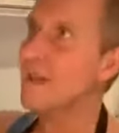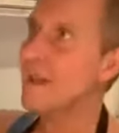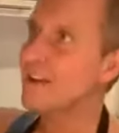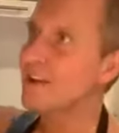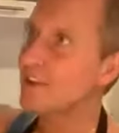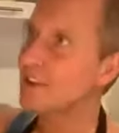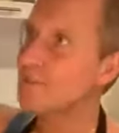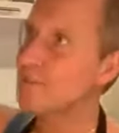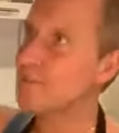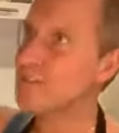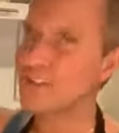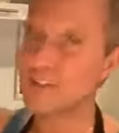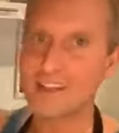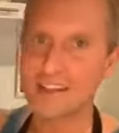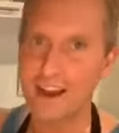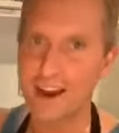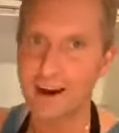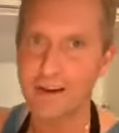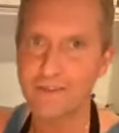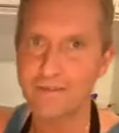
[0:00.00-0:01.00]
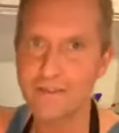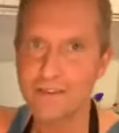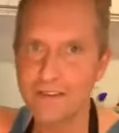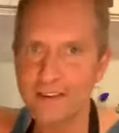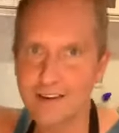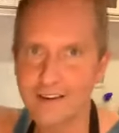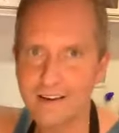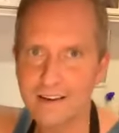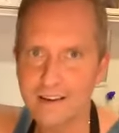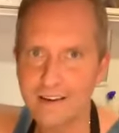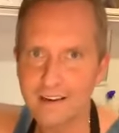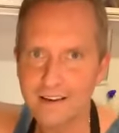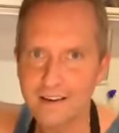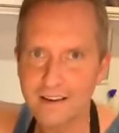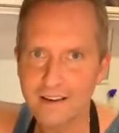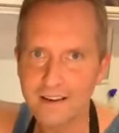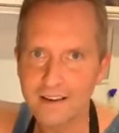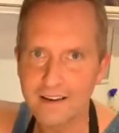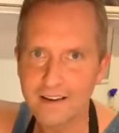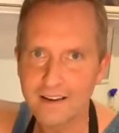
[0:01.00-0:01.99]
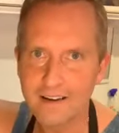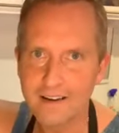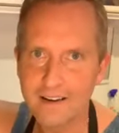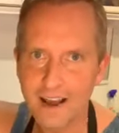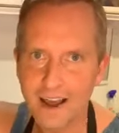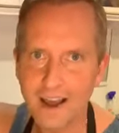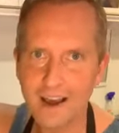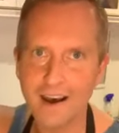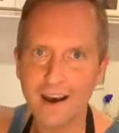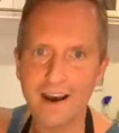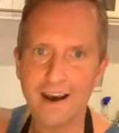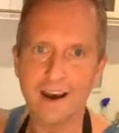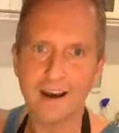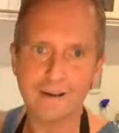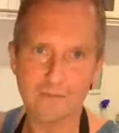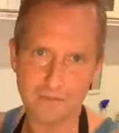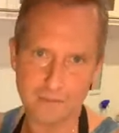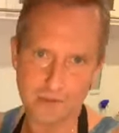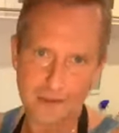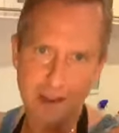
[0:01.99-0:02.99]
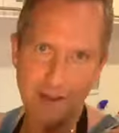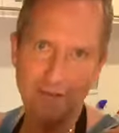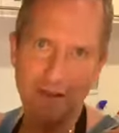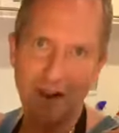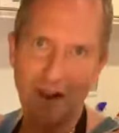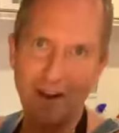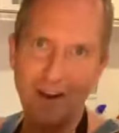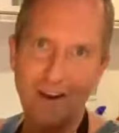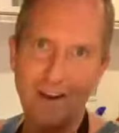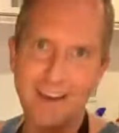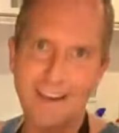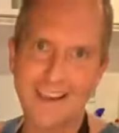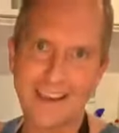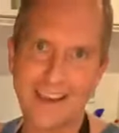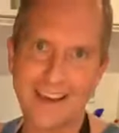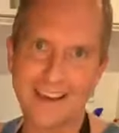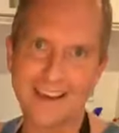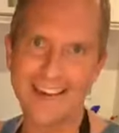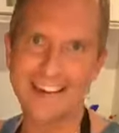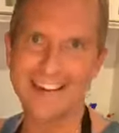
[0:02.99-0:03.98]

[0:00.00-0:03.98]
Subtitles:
hang on, if I turn it off, I have got a light here.